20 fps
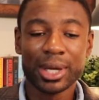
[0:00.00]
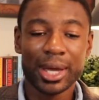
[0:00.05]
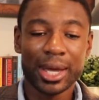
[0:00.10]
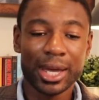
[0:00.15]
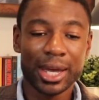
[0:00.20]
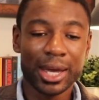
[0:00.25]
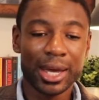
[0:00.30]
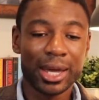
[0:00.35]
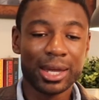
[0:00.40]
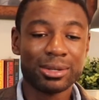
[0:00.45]

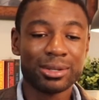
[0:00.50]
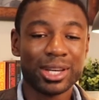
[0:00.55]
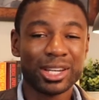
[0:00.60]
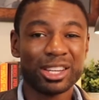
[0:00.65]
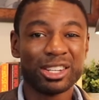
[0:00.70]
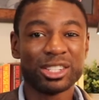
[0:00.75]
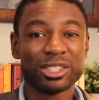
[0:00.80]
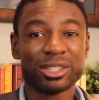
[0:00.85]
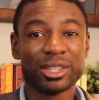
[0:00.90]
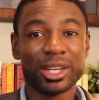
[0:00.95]
and they
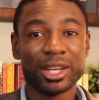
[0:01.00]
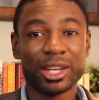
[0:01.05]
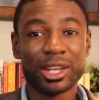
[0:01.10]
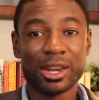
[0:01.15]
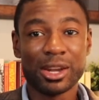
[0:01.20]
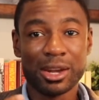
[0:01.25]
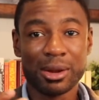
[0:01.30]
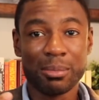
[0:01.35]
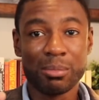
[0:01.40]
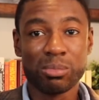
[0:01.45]
can
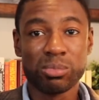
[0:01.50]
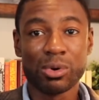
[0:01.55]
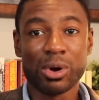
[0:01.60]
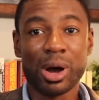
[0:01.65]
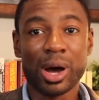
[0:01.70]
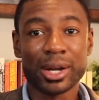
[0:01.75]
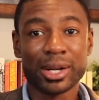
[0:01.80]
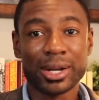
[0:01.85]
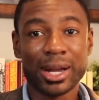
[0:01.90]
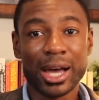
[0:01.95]
then
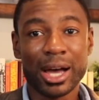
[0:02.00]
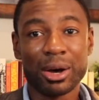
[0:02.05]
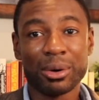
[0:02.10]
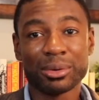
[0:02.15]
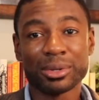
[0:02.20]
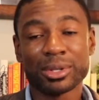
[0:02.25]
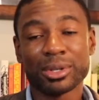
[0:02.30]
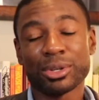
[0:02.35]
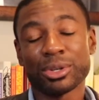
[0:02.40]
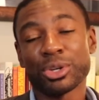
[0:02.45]
broaden
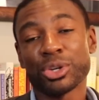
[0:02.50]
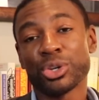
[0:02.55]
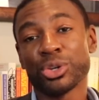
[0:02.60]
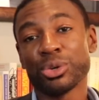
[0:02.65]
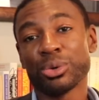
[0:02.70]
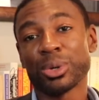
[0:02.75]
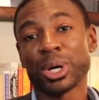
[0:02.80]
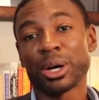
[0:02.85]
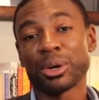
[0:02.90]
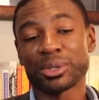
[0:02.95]
out
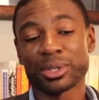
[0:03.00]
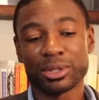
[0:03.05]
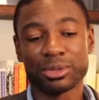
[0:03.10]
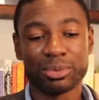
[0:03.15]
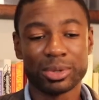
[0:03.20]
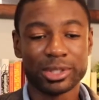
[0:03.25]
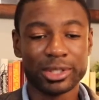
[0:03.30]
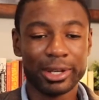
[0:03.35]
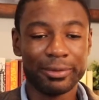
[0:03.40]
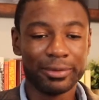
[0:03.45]
who else is
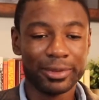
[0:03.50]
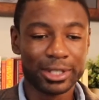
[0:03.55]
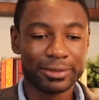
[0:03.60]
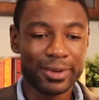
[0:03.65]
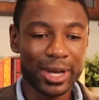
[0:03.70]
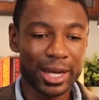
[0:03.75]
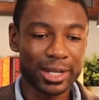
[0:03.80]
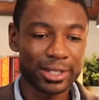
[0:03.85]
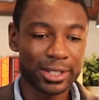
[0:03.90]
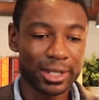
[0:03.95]
receiving this
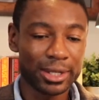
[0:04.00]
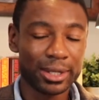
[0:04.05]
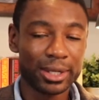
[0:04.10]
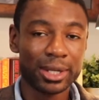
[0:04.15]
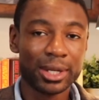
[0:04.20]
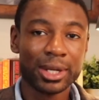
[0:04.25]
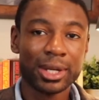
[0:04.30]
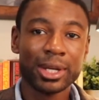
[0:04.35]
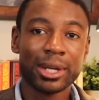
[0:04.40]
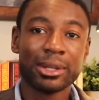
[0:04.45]
vaccine.
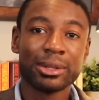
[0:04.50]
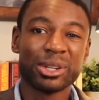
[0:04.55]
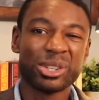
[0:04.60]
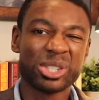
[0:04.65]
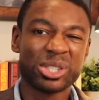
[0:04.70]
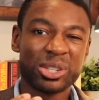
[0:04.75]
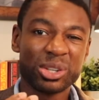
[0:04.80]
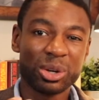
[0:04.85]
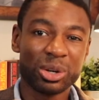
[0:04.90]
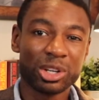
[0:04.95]

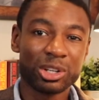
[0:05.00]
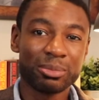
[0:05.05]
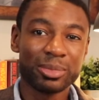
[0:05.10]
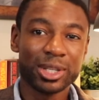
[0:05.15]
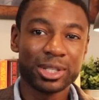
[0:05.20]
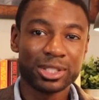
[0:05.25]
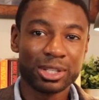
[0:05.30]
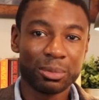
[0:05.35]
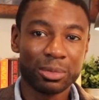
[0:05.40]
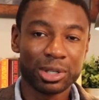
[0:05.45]
There's still going to
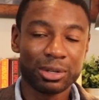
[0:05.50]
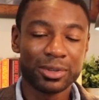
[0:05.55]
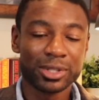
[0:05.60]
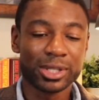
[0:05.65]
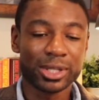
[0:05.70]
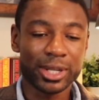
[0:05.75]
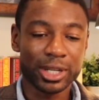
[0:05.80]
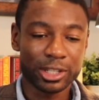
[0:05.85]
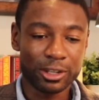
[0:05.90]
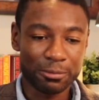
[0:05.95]
be somewhat of a
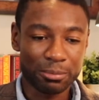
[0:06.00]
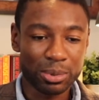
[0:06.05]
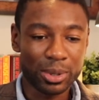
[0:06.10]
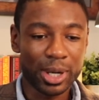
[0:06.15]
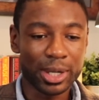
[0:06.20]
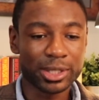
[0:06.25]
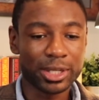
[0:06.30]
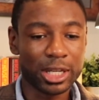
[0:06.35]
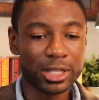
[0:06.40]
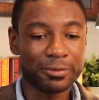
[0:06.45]
selective
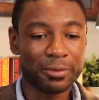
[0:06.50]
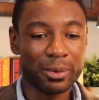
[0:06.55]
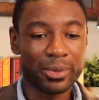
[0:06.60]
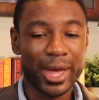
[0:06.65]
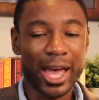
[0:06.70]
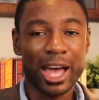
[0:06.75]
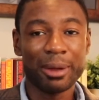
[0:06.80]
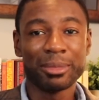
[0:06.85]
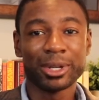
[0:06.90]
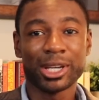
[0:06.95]
process for
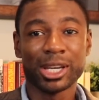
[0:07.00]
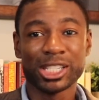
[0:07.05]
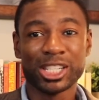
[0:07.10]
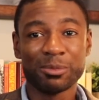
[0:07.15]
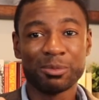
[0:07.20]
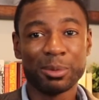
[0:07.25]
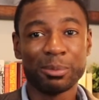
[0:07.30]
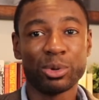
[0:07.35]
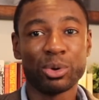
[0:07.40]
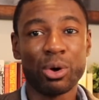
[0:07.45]
that because
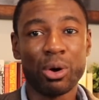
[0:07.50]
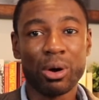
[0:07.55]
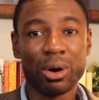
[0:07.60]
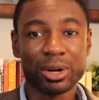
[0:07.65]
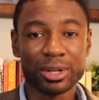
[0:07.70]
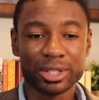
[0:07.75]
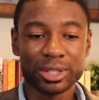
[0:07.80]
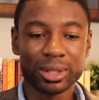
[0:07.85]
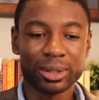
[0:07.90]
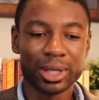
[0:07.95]
some people
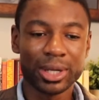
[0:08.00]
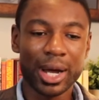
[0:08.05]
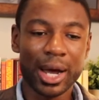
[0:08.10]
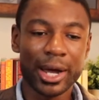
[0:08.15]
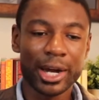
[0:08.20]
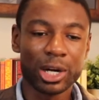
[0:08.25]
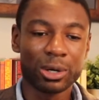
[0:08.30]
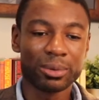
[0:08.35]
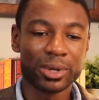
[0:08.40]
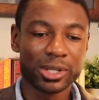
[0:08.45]
are still at
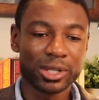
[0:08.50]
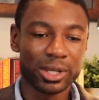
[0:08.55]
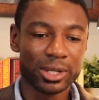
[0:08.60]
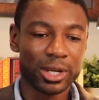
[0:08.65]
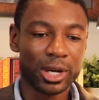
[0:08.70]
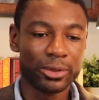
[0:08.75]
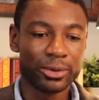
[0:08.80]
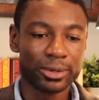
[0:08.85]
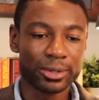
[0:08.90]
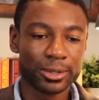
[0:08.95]
higher risk than
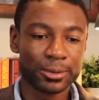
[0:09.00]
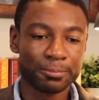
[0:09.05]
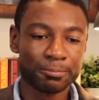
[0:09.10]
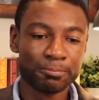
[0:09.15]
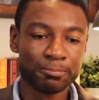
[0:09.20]
others.